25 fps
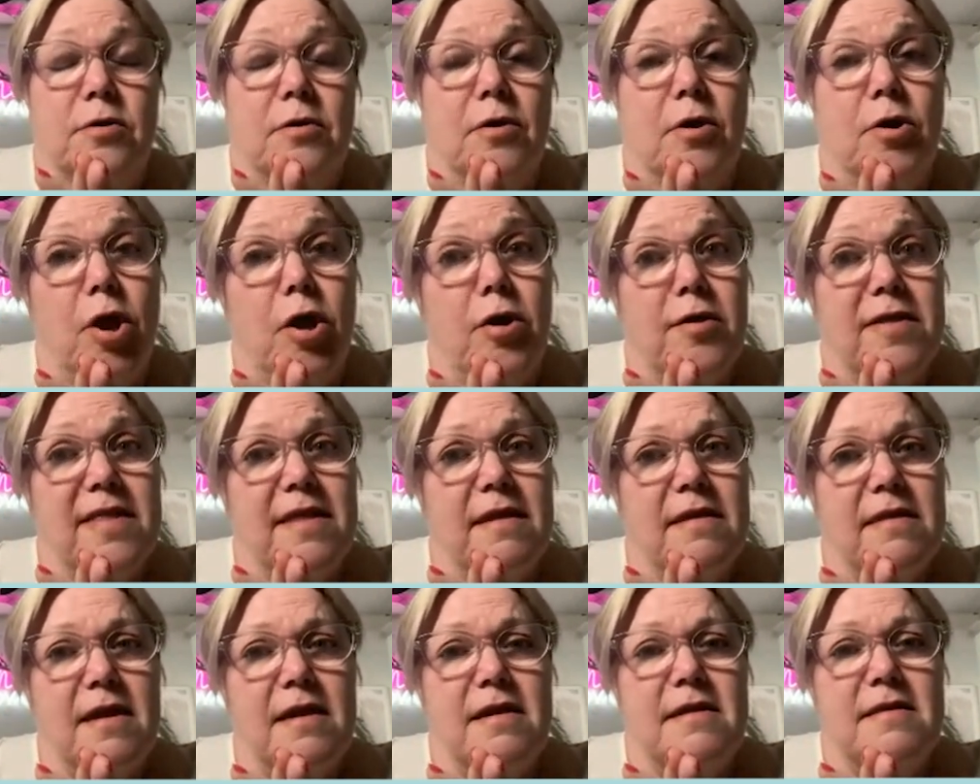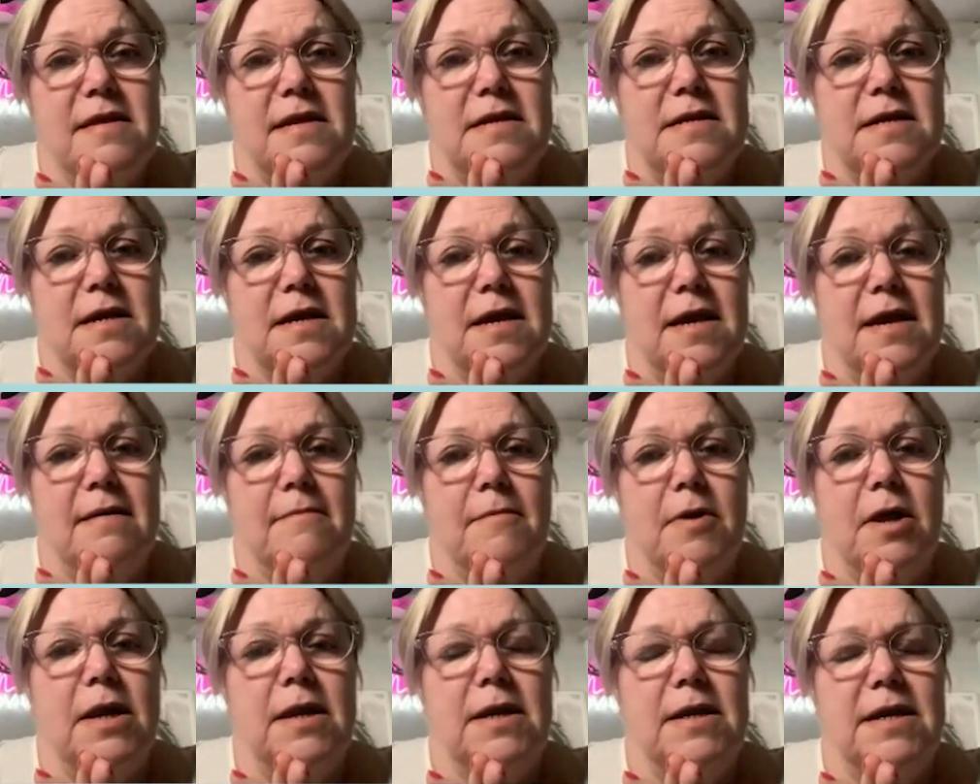Gloss is easy to
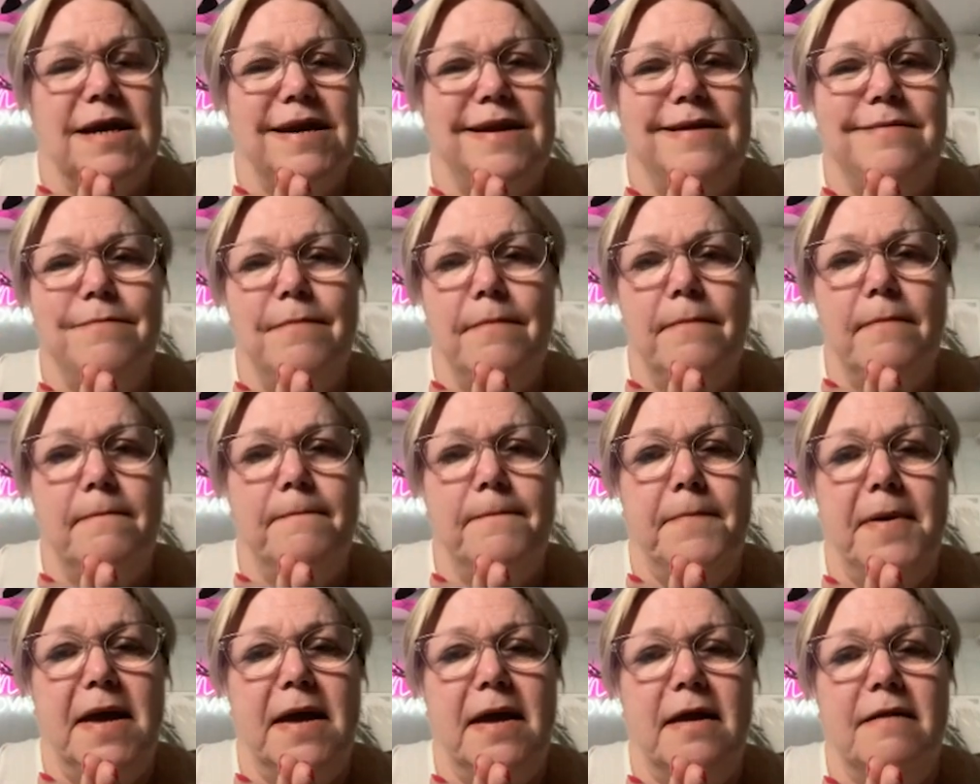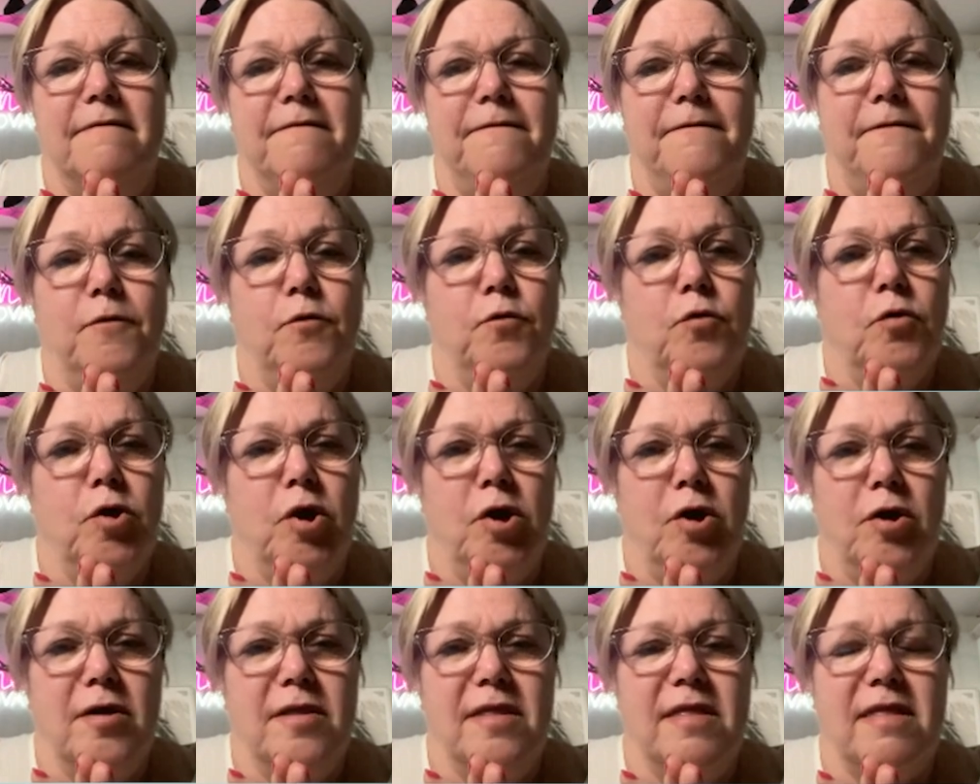keep clean, but full
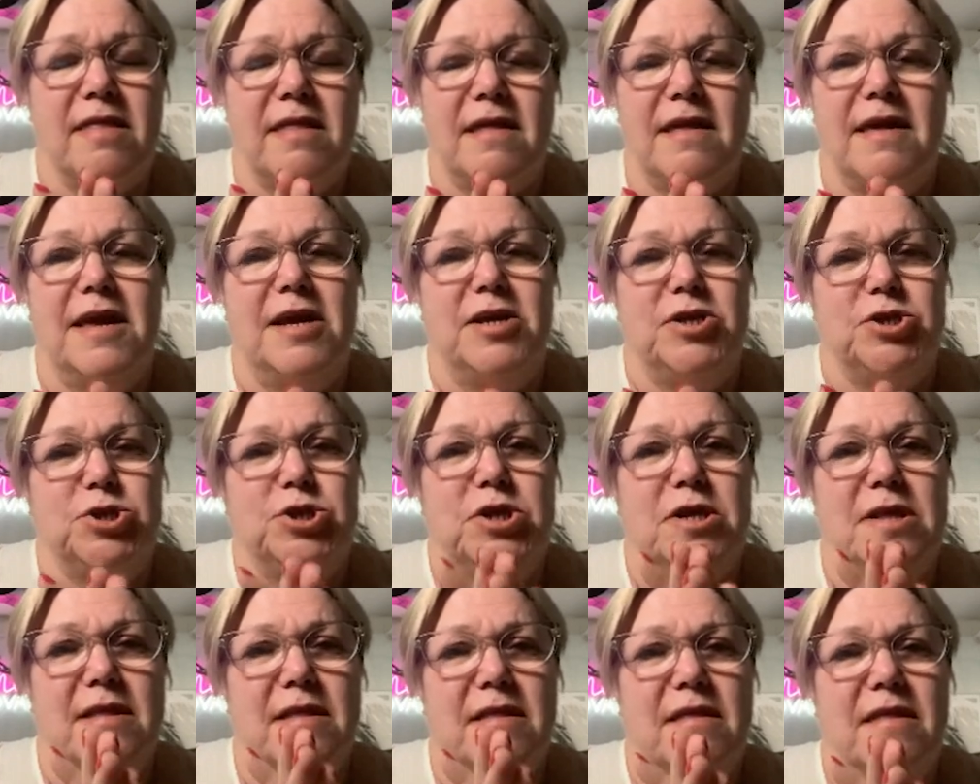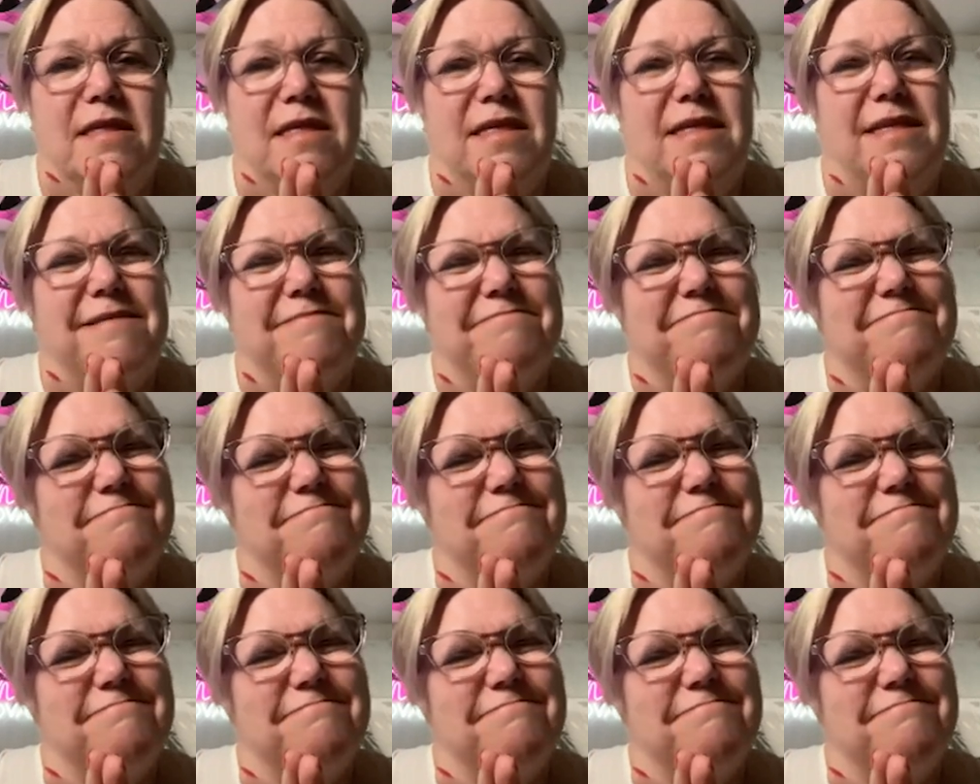gloss kitchens,